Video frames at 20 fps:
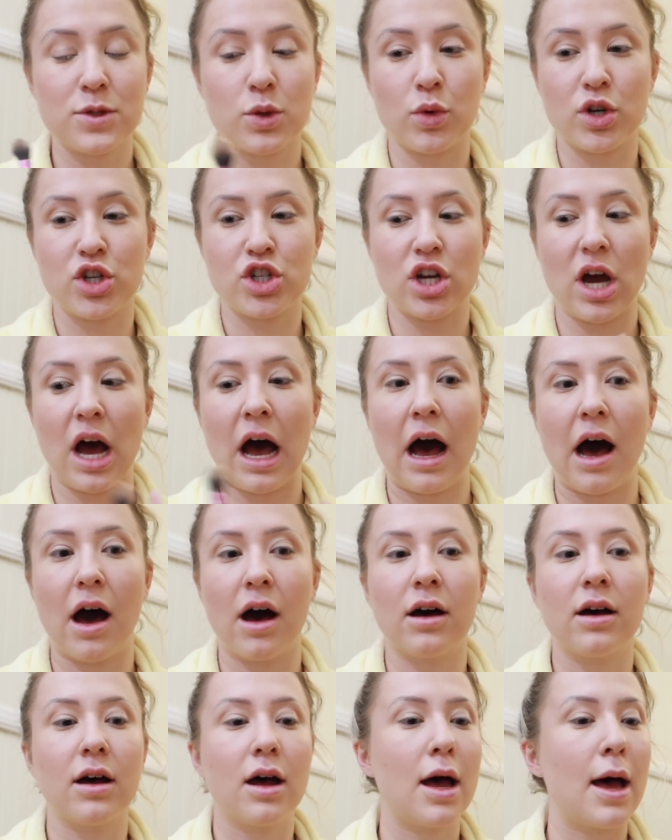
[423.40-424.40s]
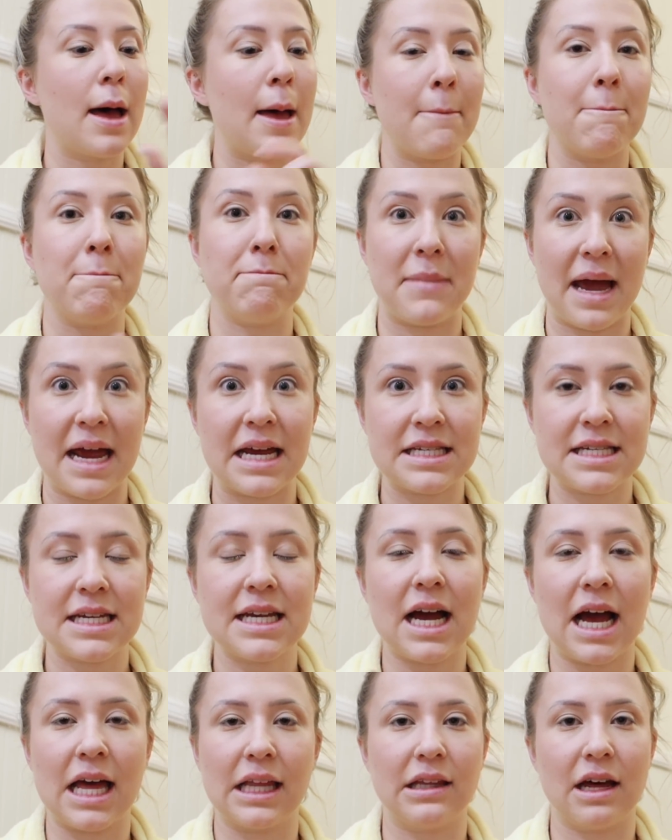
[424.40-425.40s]
which are
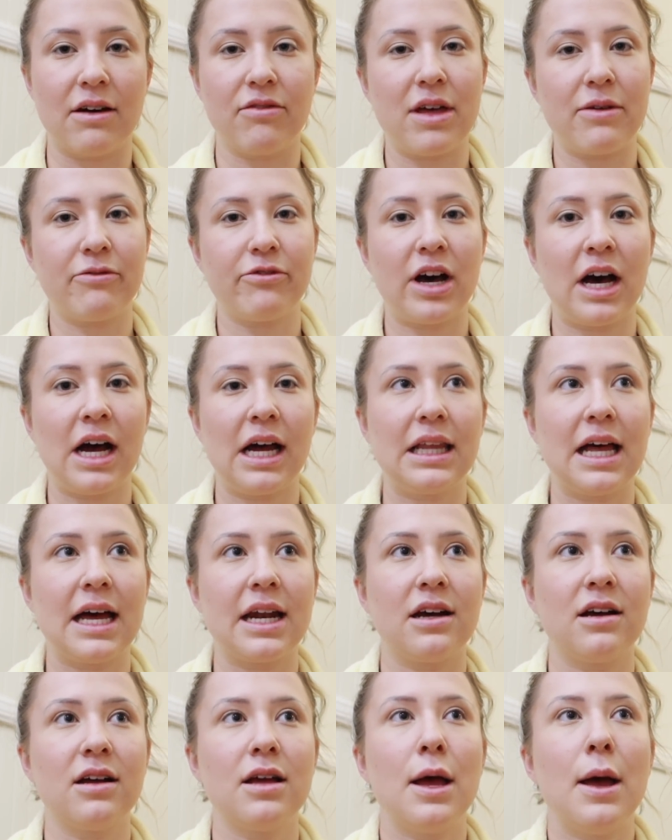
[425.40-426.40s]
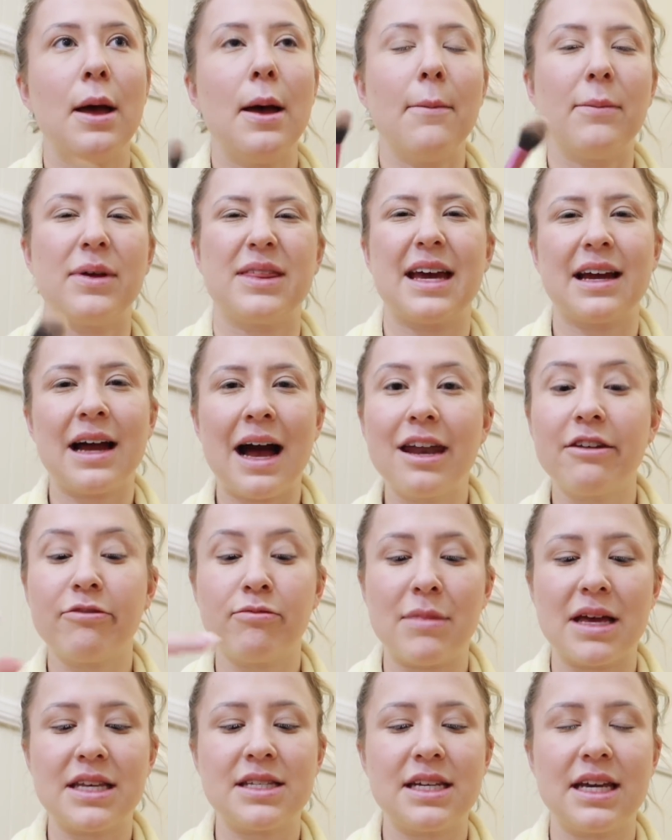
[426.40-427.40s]
amazing. I love them for highlighter, but they're kind of
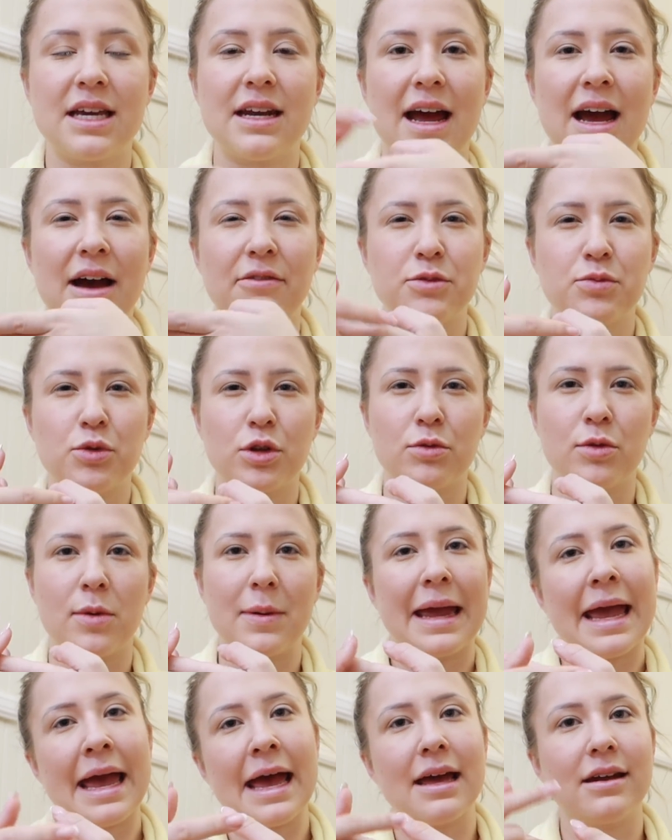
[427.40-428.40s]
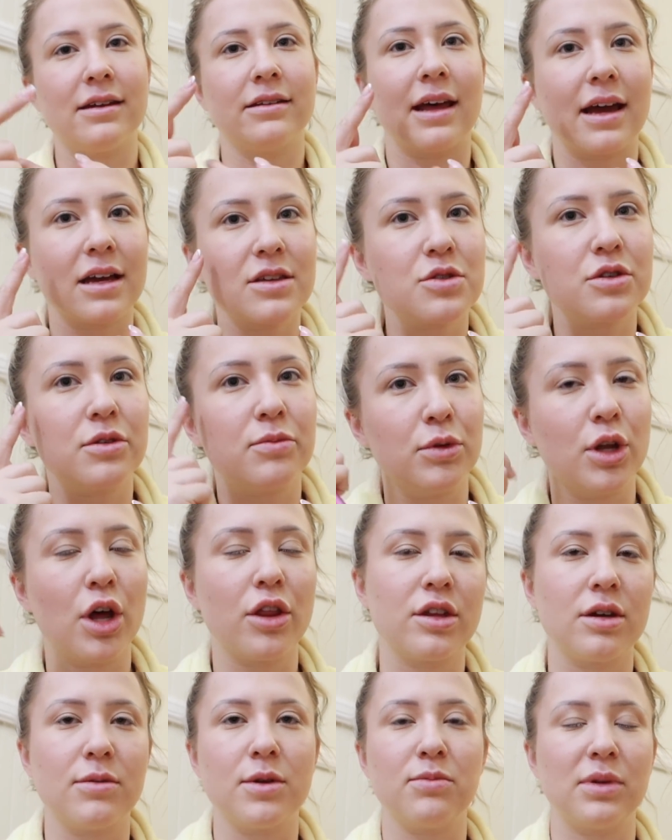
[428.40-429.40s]
messy and I have to put them on my hand and like sort of blot
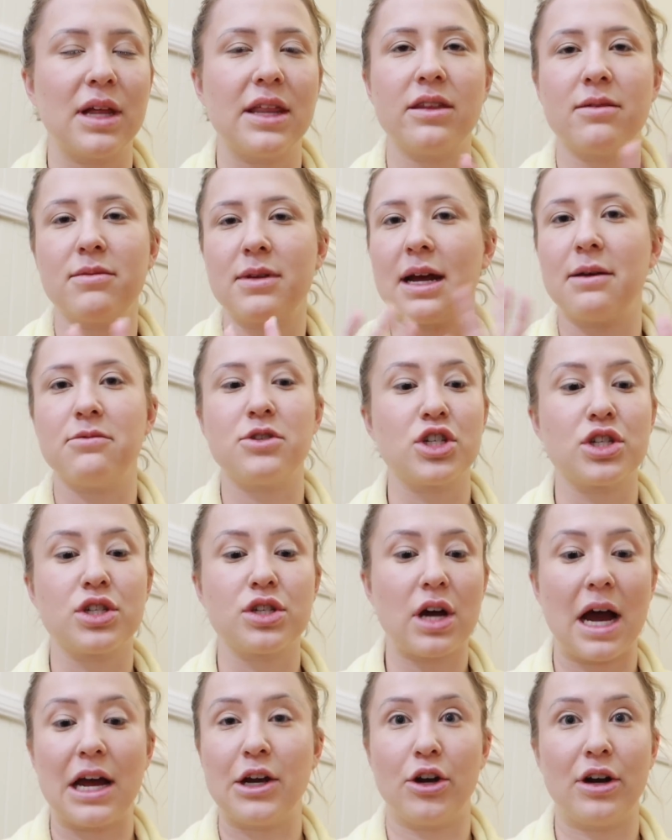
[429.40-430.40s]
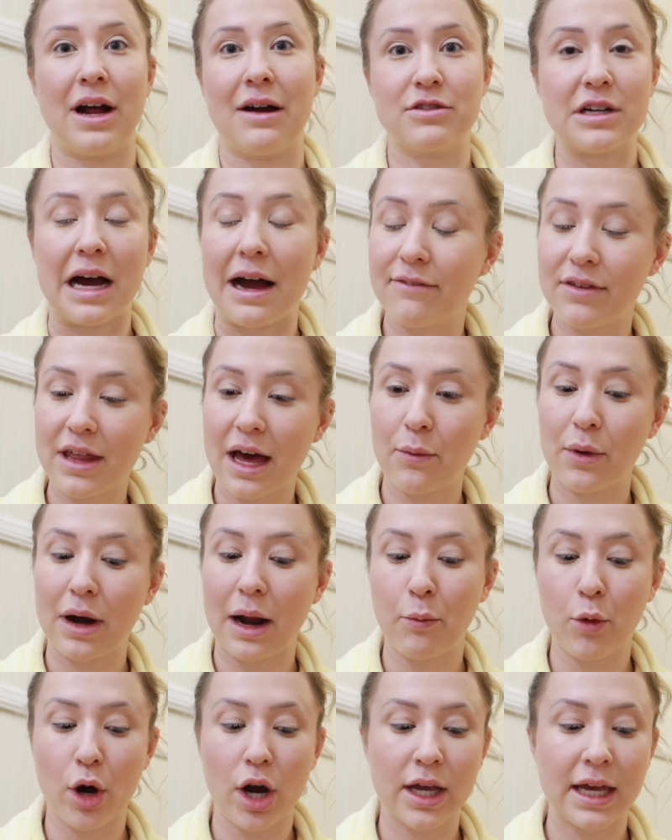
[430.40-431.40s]
them and blend them, and I don't have time for that when
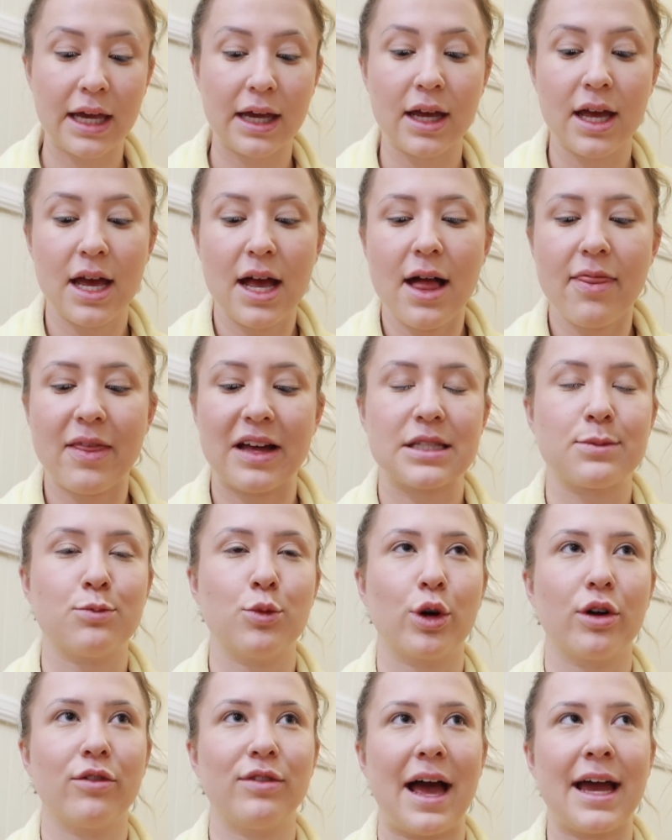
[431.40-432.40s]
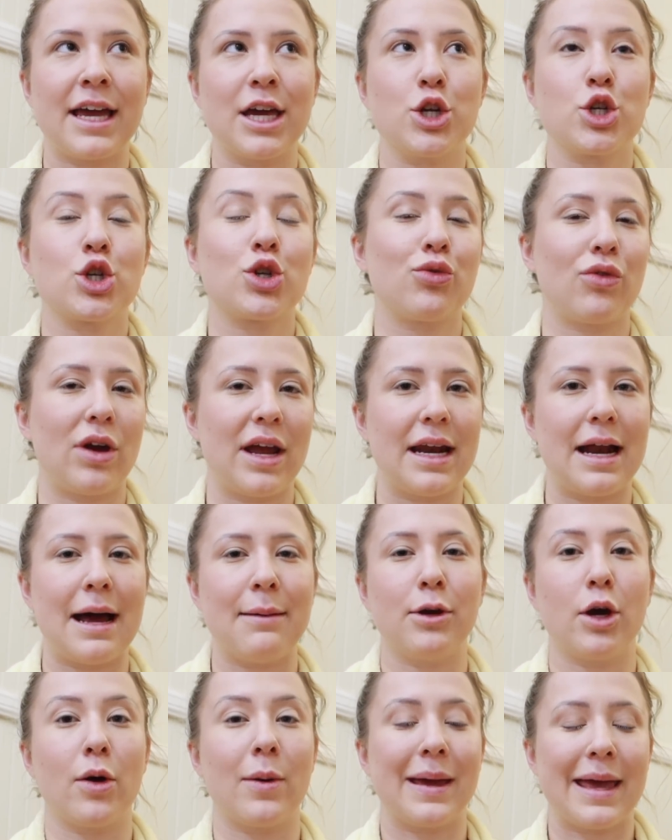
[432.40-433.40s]
I'm working. That's more of like a treat.
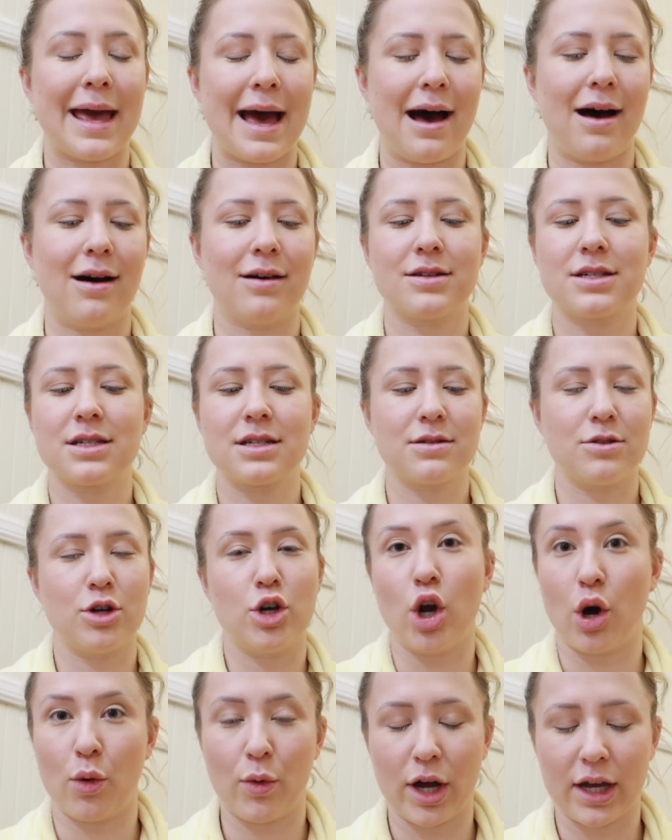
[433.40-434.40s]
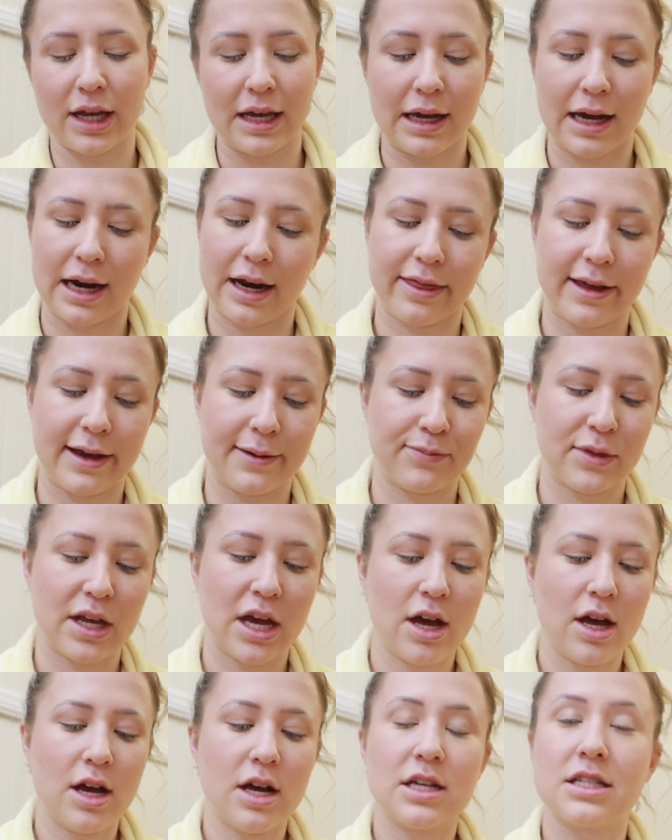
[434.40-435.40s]
I'm going out, not working kind of thing.
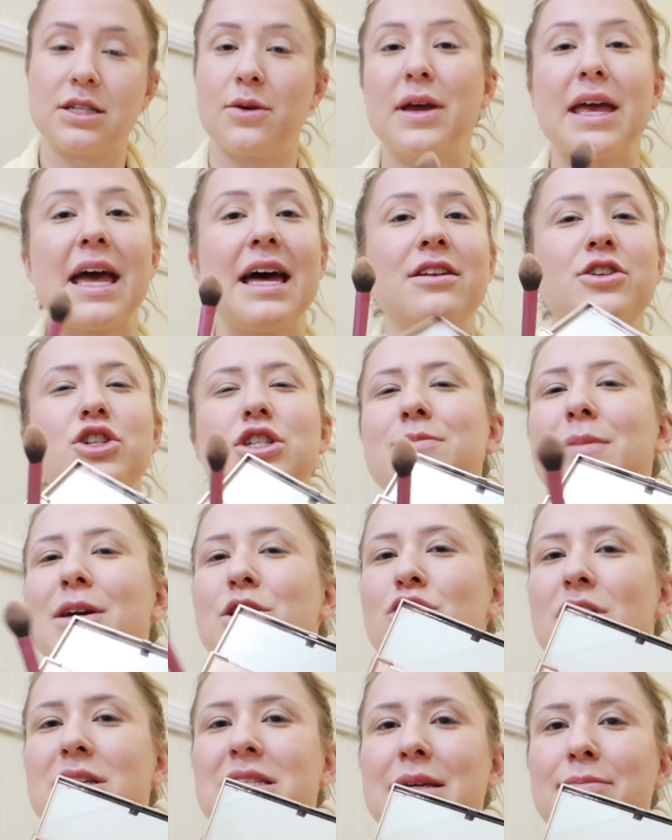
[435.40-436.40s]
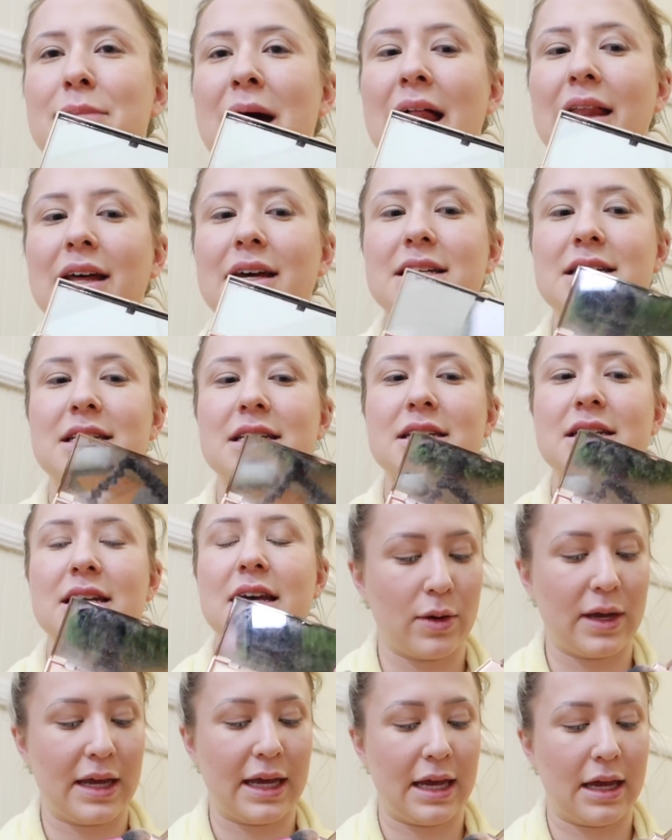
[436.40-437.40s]
So again, just my trusty palette,
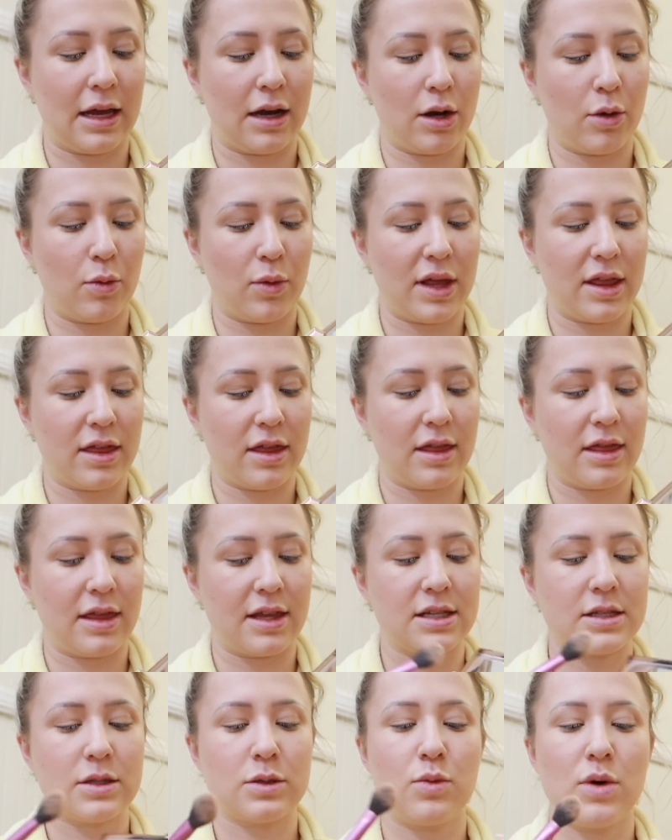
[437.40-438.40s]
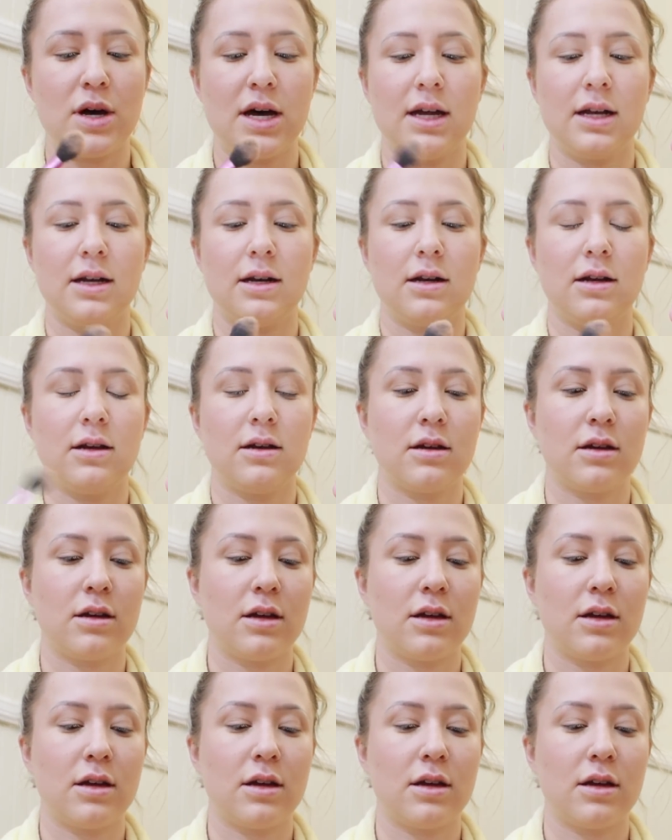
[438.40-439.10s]
going in with this one.